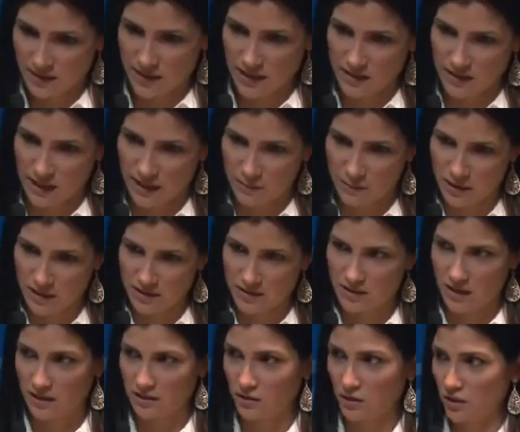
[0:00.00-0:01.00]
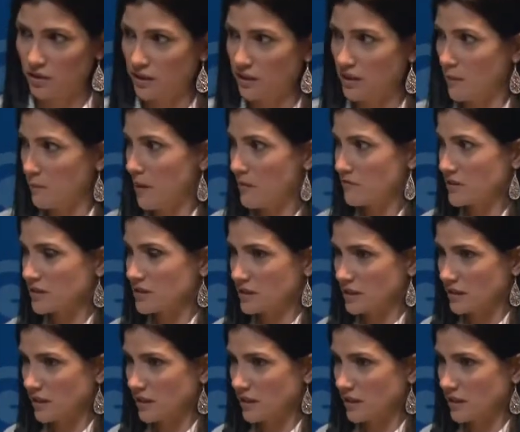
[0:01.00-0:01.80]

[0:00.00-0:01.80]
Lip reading: And then I went and started looking up everything